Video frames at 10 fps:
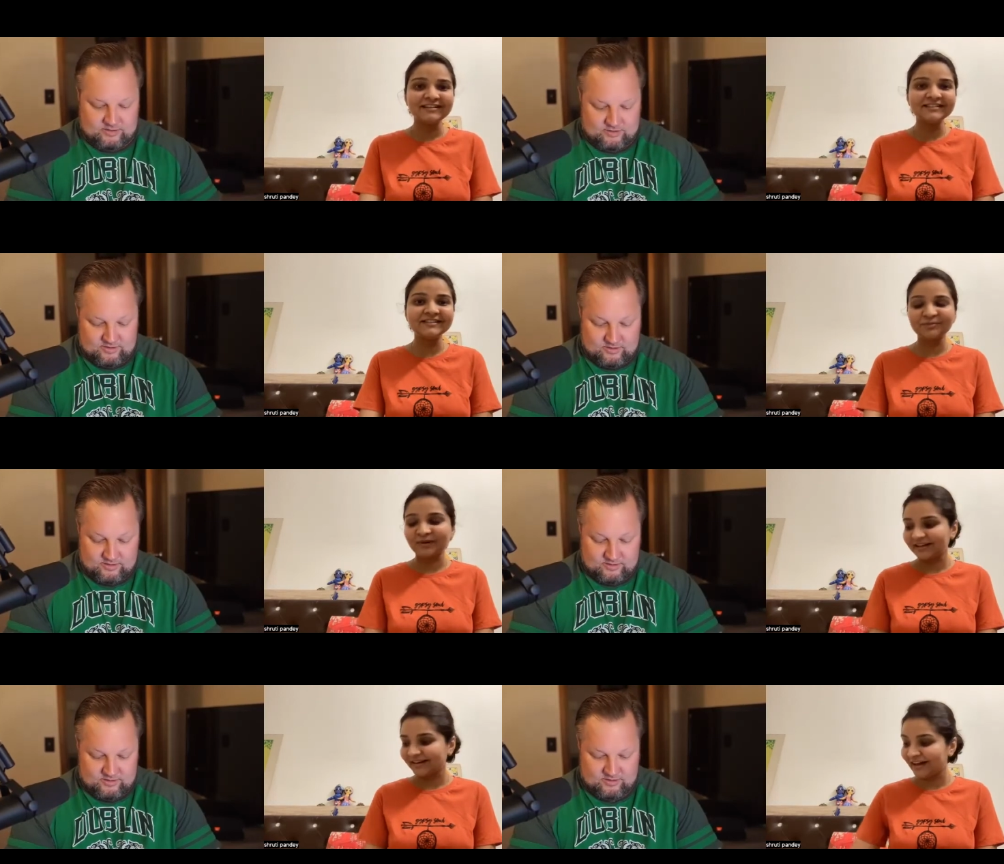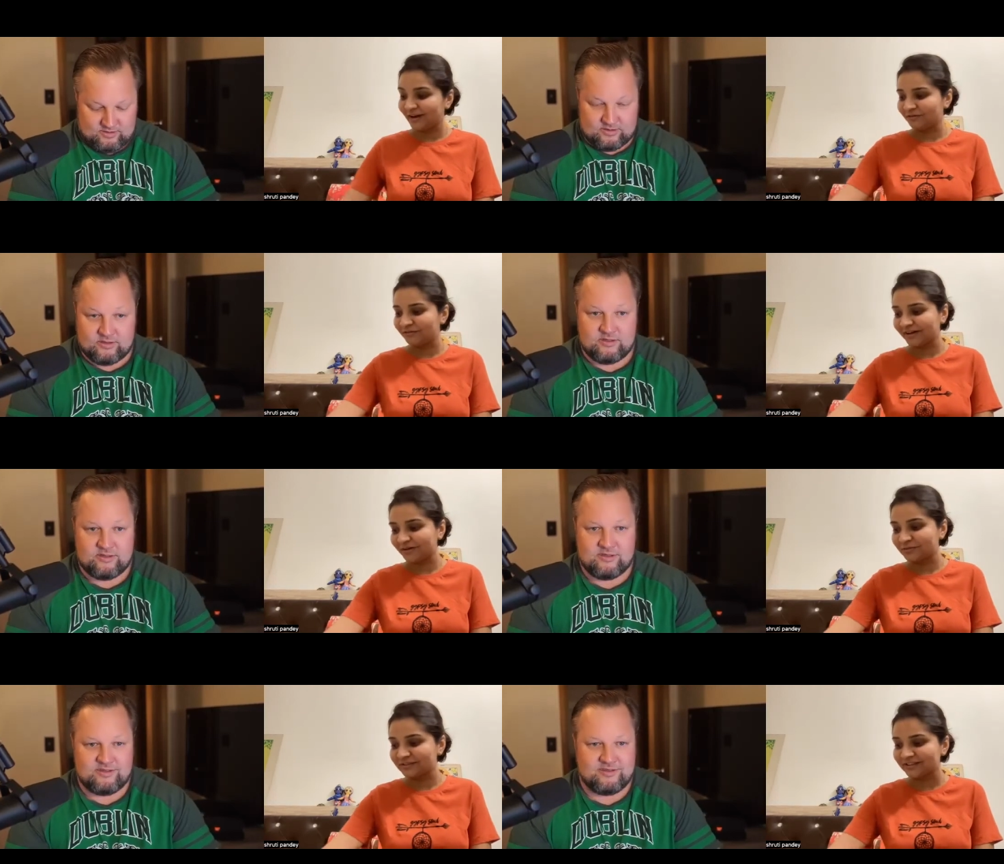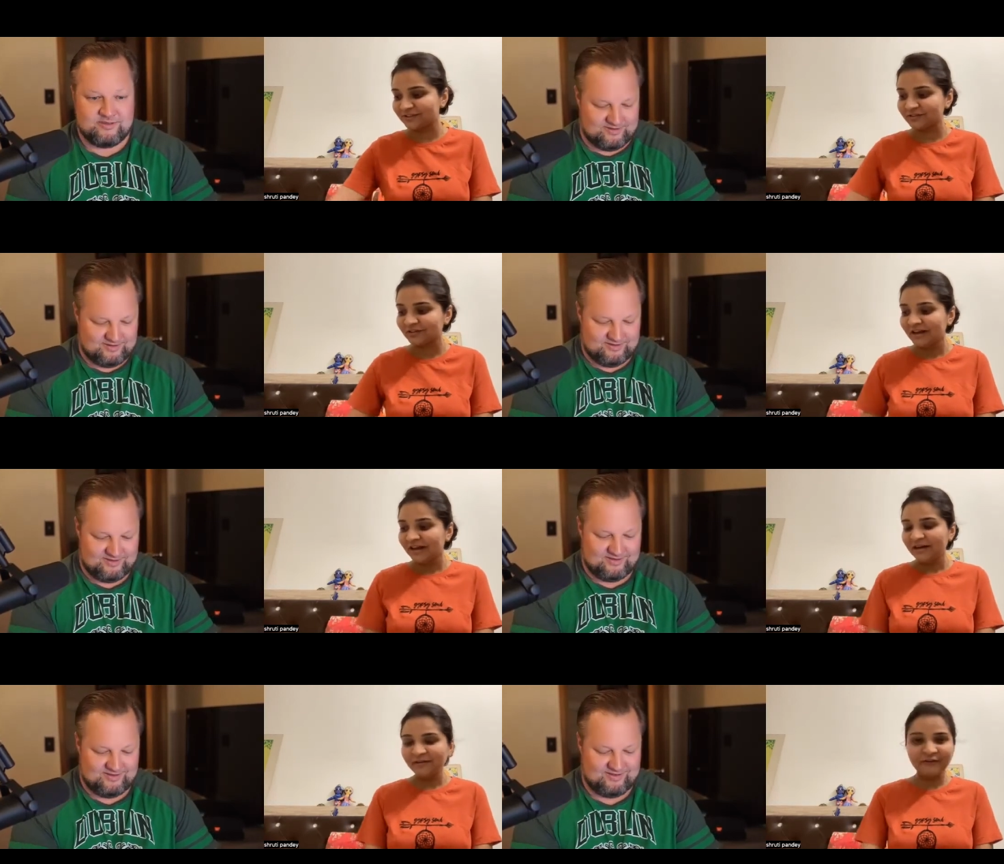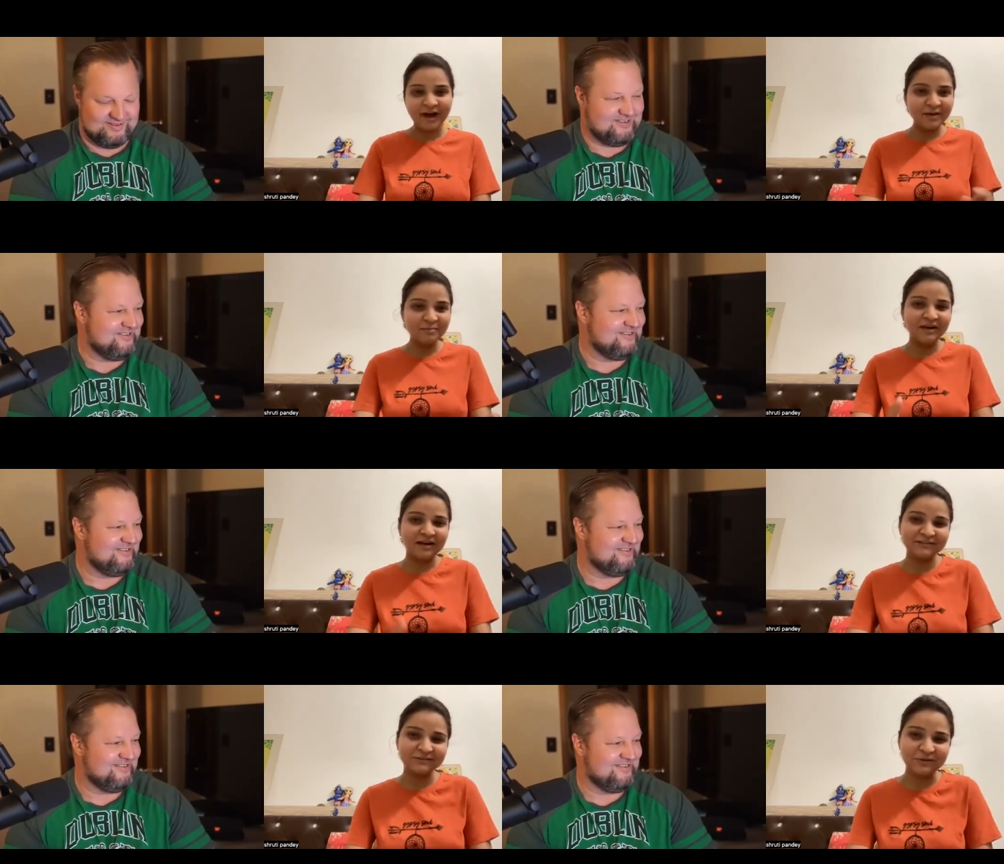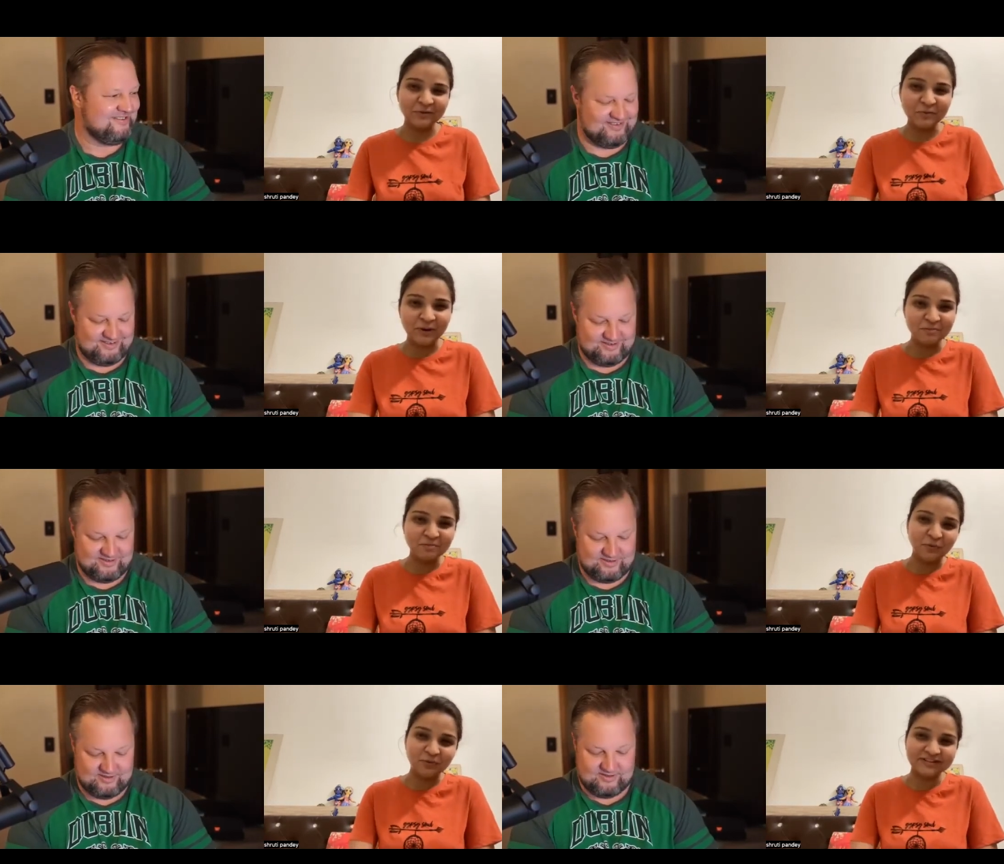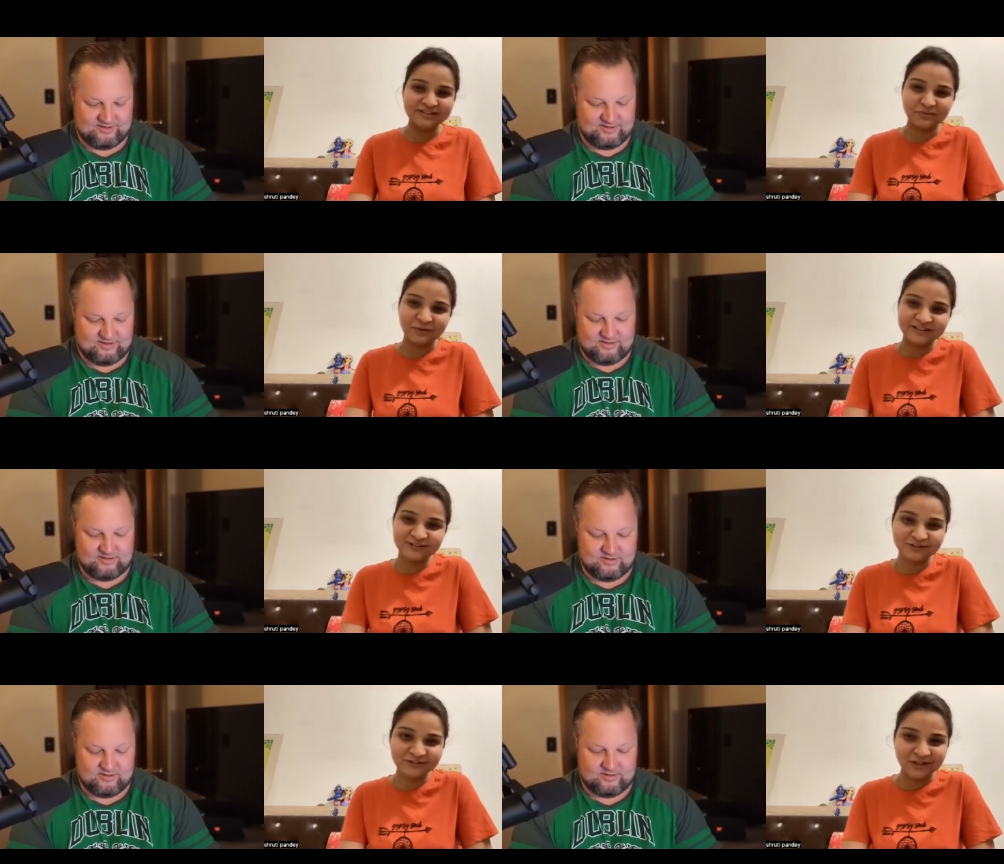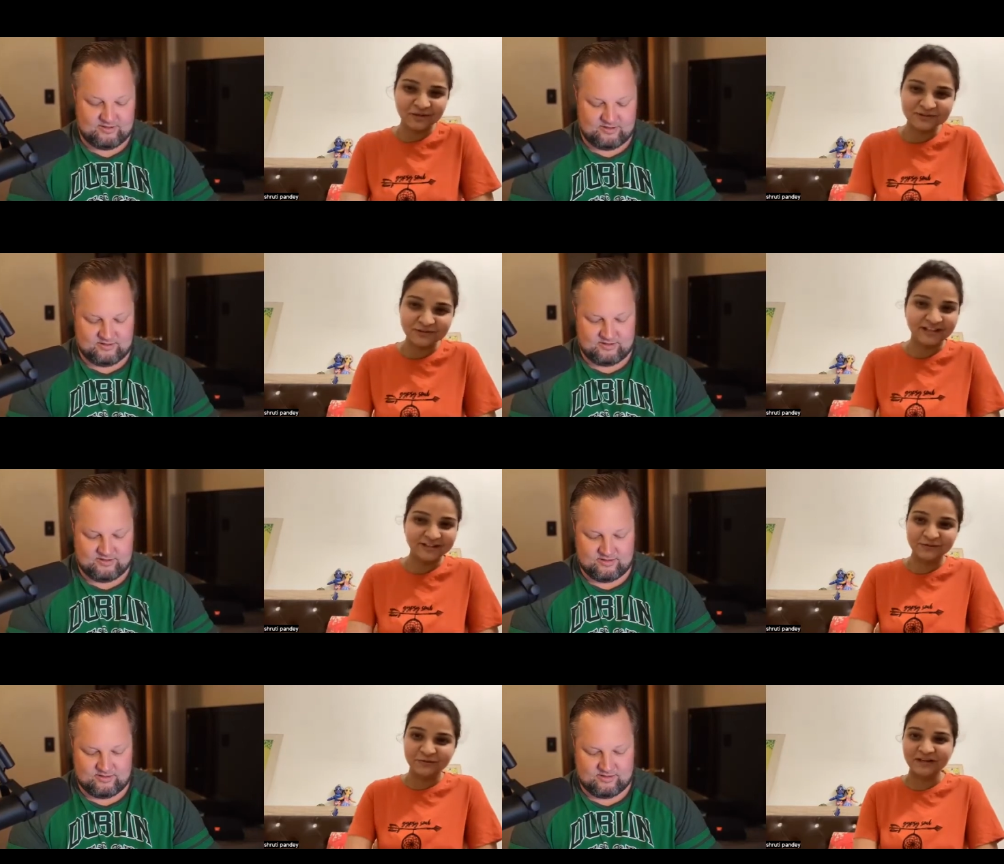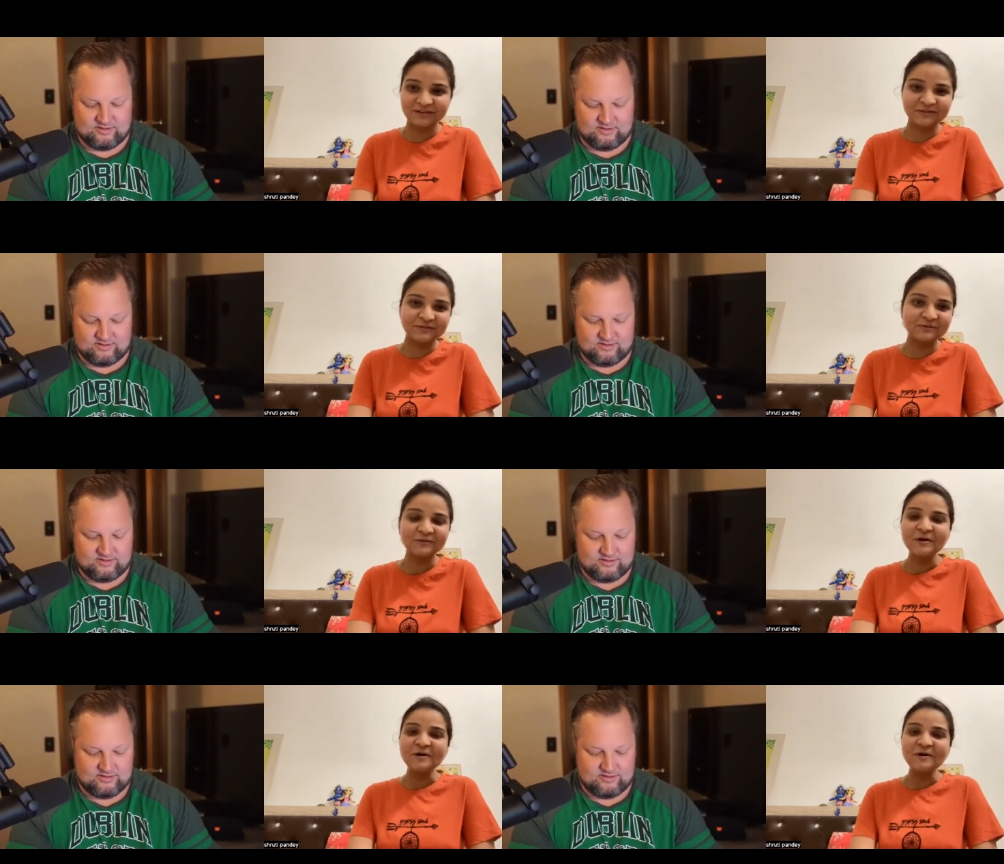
Speaker 1: this is one hell of a conversation if i may ask you one bonus question james if that's okay to do